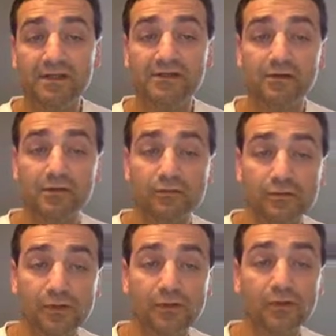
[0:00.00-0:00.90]
to
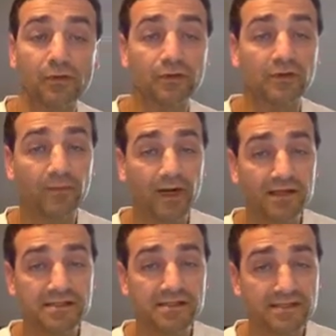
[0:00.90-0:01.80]
erode or
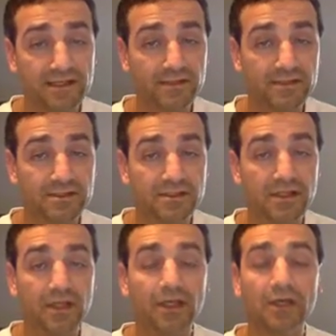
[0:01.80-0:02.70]
deposit sediments,
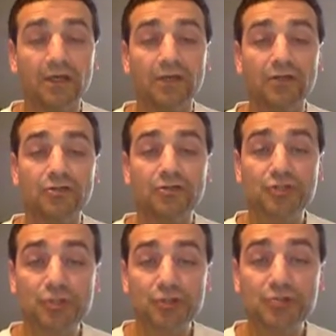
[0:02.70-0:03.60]

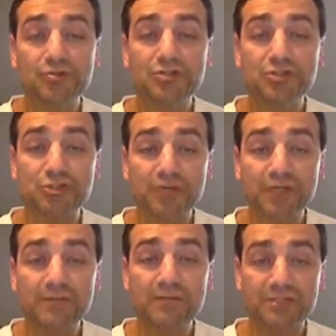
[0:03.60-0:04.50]
choose the
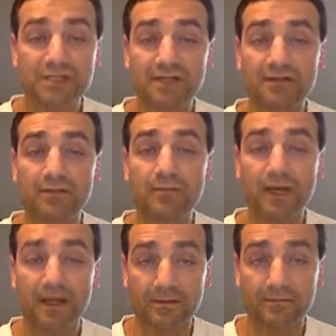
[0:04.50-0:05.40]
stream channel
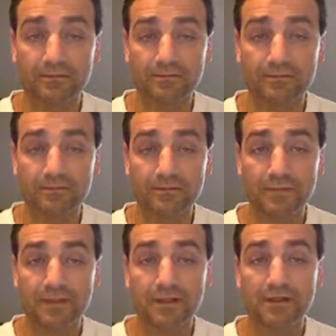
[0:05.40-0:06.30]
bottom
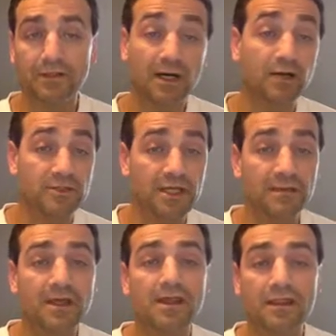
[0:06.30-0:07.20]
shape
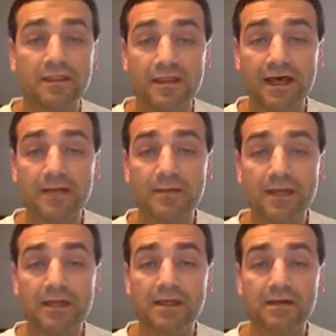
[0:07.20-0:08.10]
that
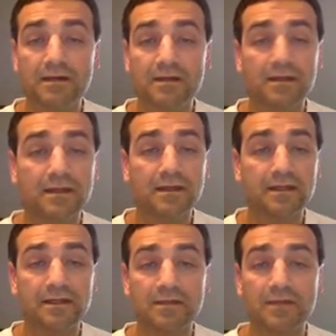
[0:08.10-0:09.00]

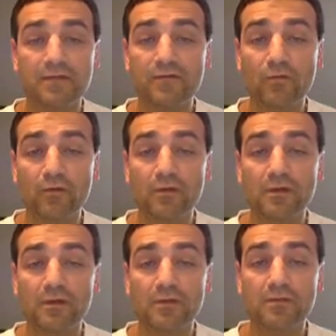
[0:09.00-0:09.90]
may form
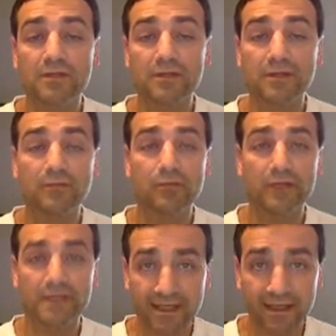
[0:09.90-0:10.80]
between
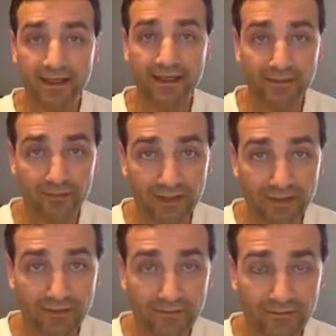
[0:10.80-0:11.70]
points A and
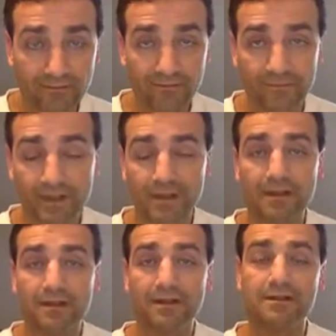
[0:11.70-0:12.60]
B.
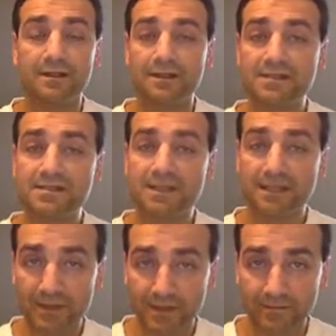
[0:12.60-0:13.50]
Now let's think
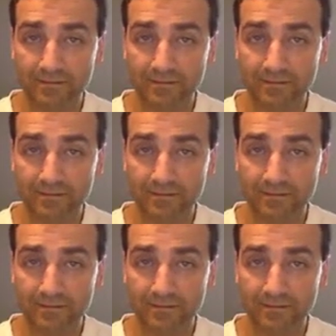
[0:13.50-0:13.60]
a minute.